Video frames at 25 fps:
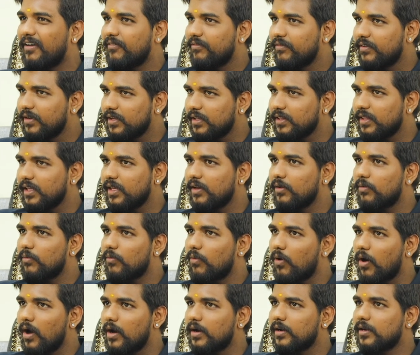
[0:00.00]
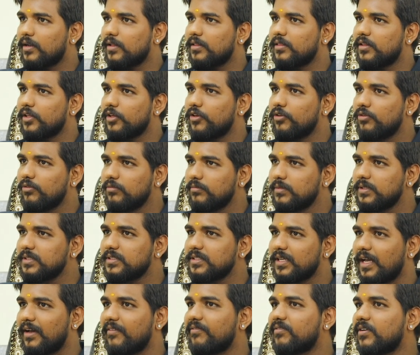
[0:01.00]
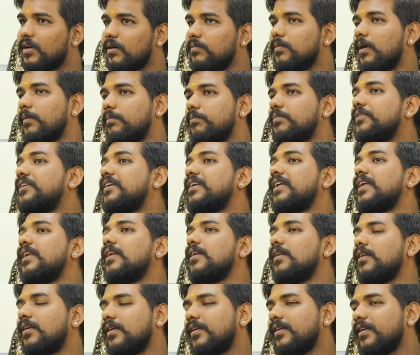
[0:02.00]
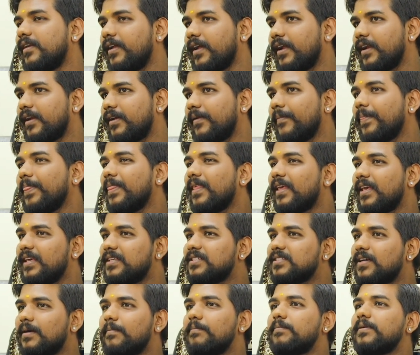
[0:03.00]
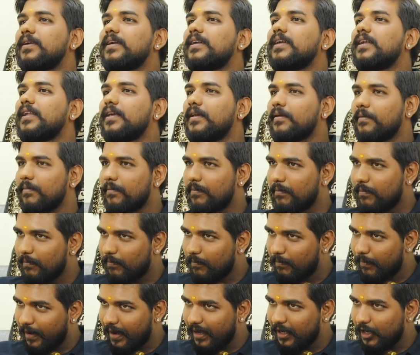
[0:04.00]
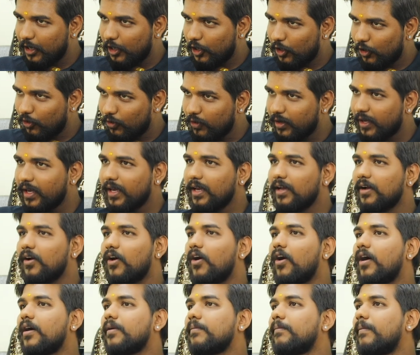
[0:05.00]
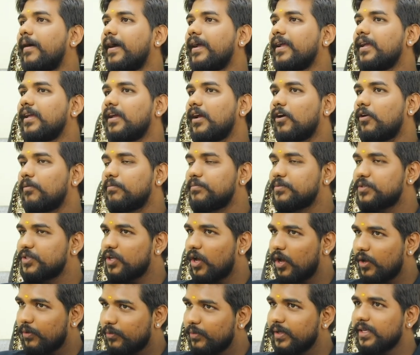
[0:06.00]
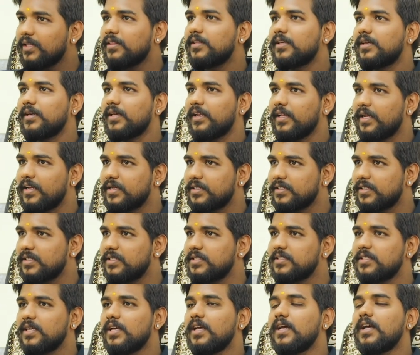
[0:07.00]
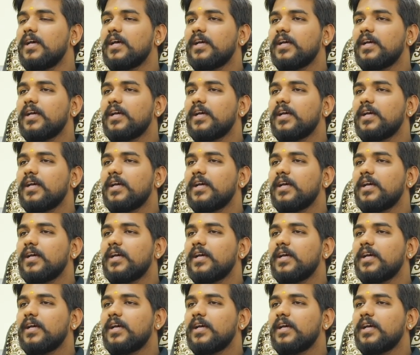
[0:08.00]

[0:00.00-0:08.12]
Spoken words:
everything what the humans have come up till date is completely by looking or by observing the creations,